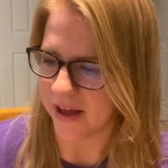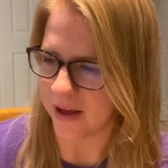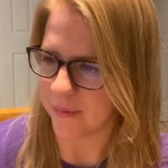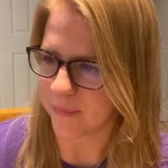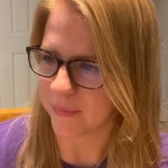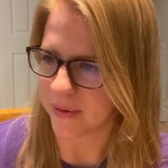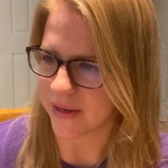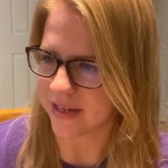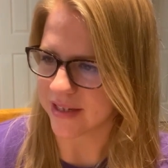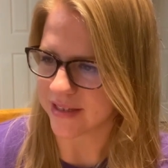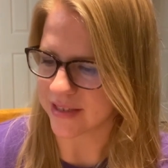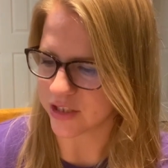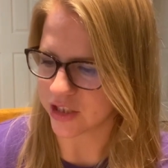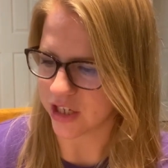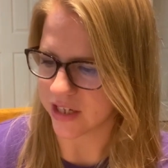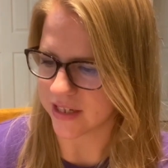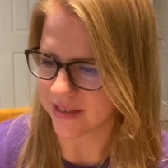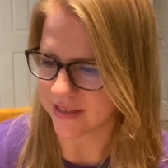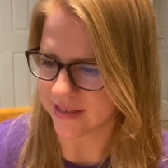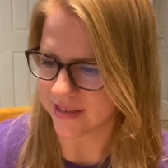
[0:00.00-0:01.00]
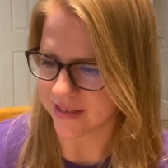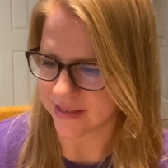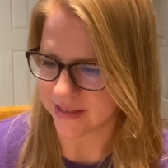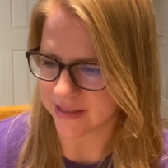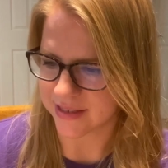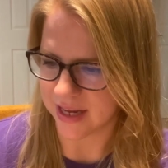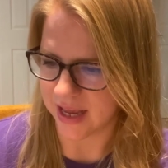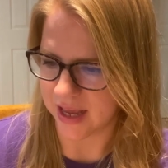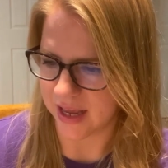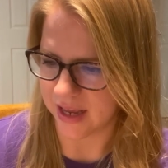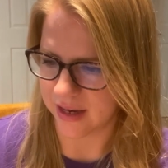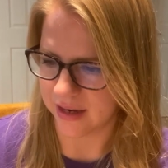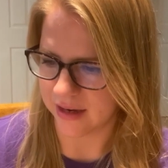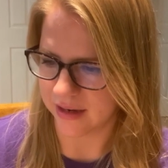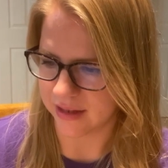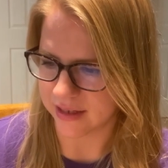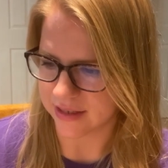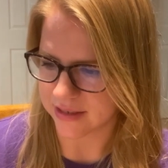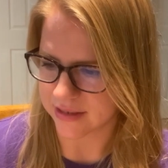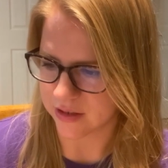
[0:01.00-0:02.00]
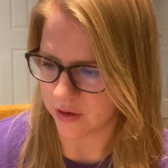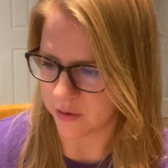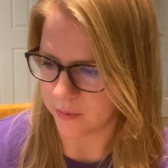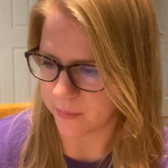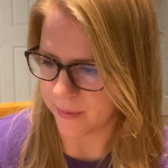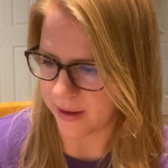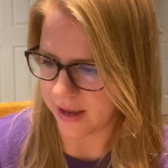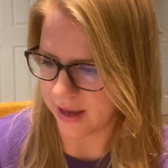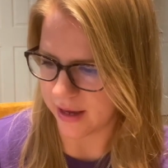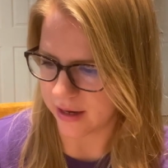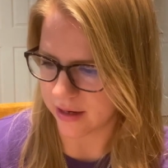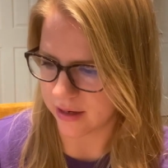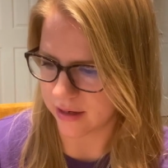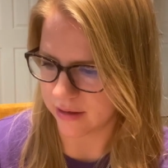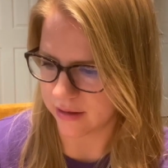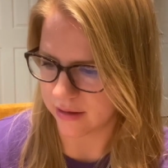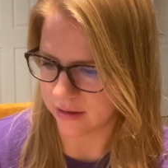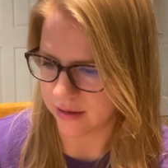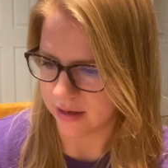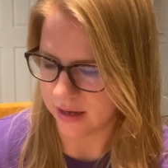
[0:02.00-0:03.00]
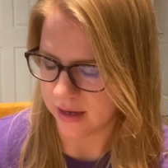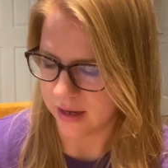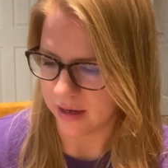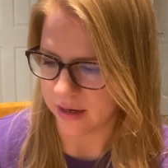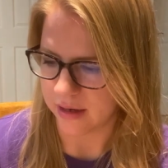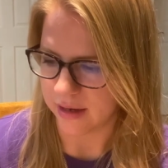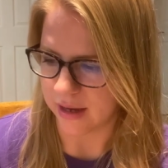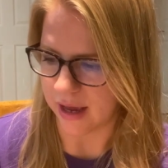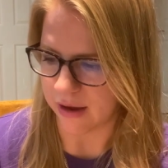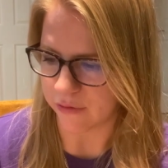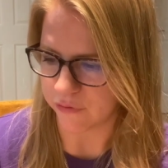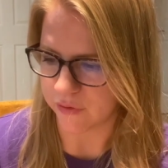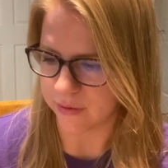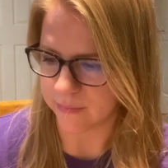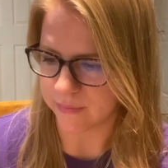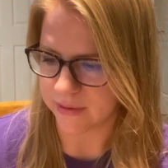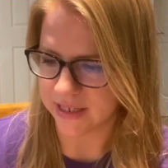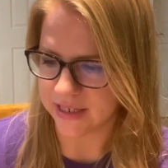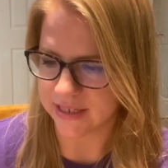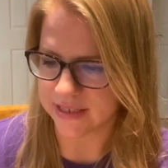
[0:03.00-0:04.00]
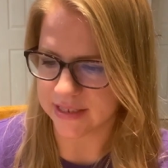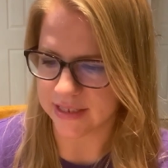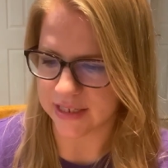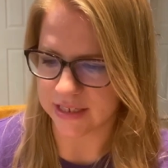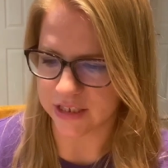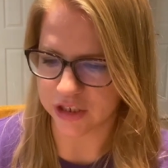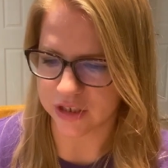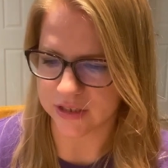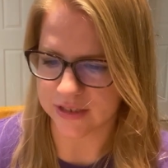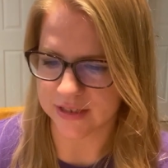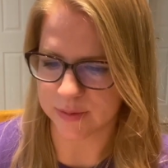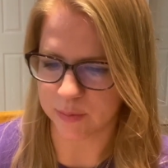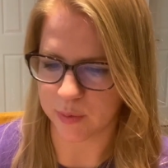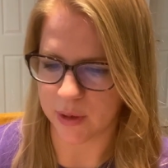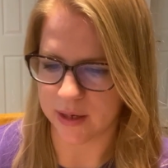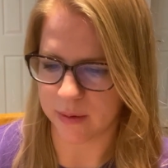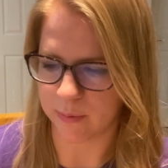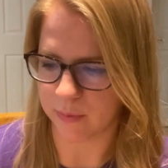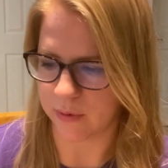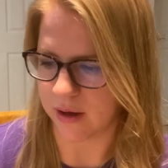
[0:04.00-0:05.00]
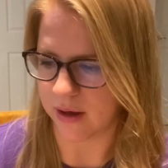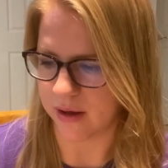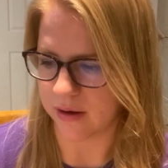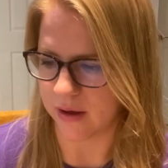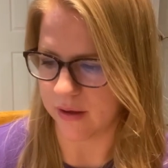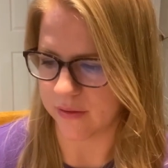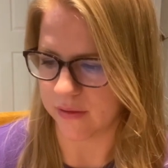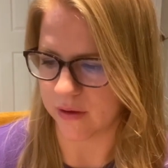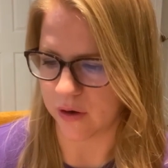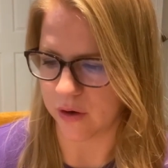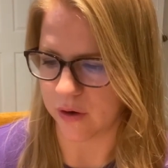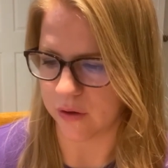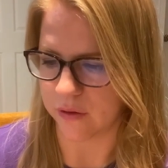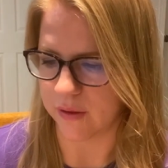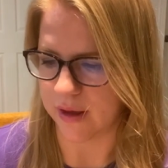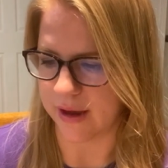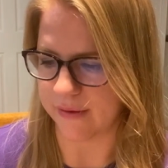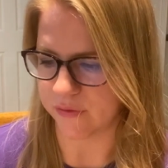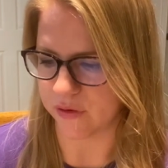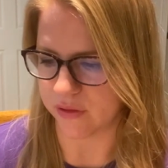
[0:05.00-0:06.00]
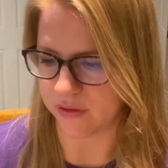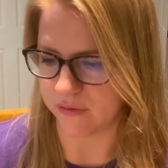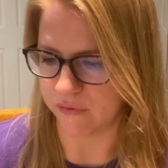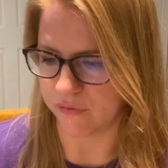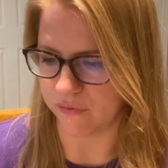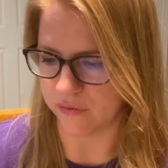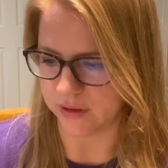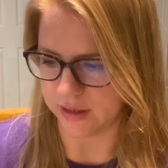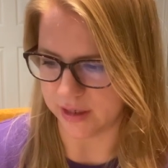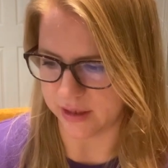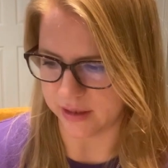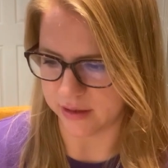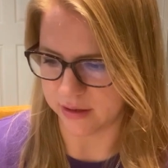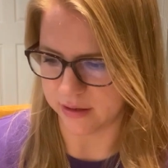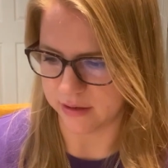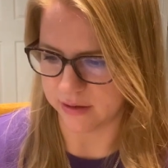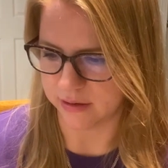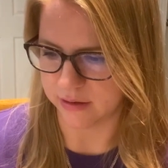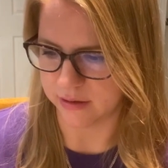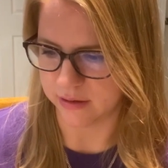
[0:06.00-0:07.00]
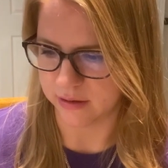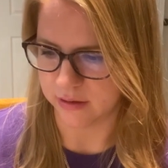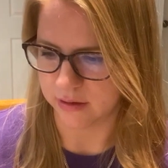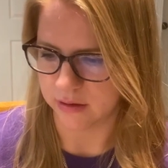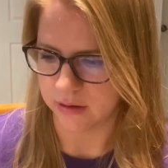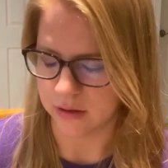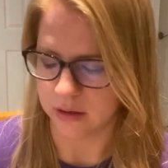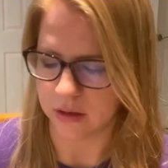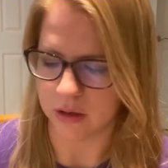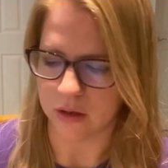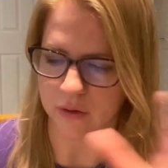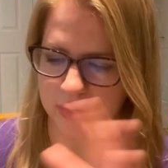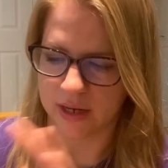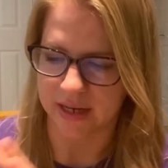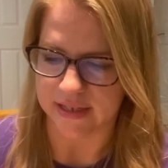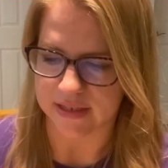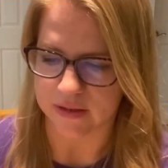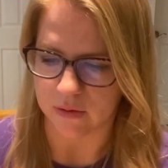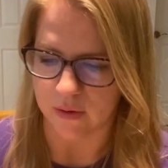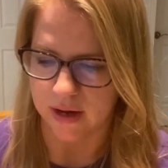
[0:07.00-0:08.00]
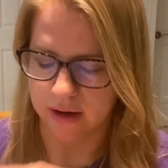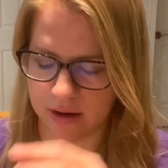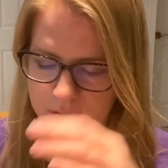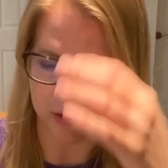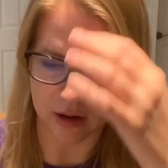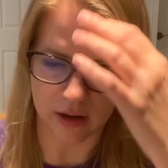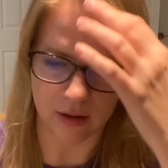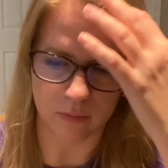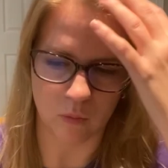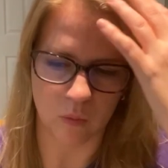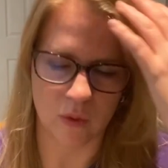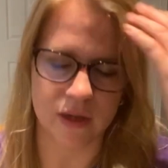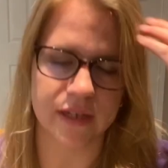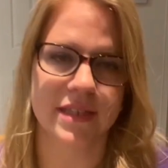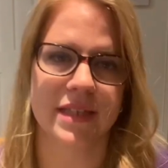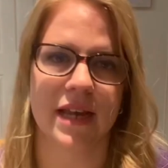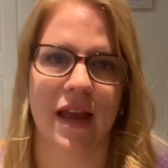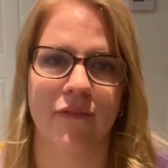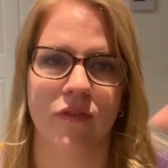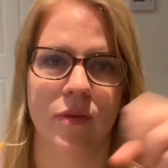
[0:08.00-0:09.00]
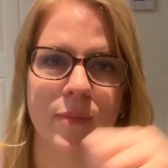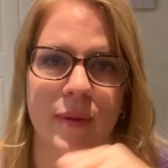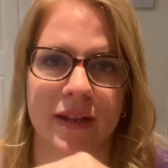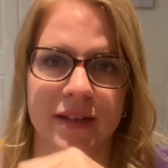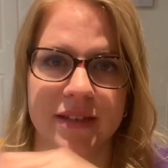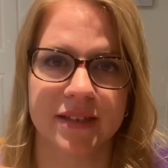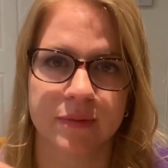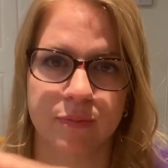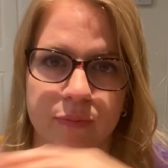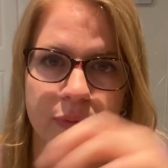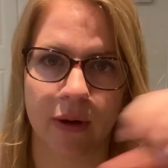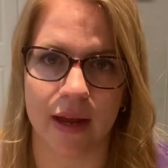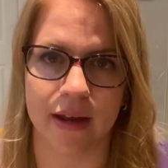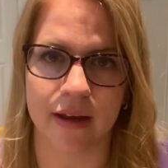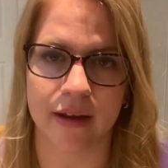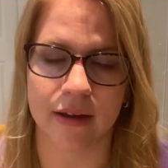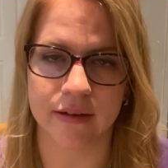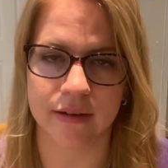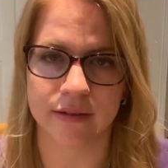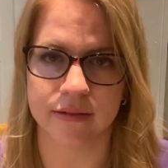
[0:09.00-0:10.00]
Because in Genesis 10, let's go back. Yeah, from these nations spread abroad on the earth after the flood. Okay, so once everybody spread,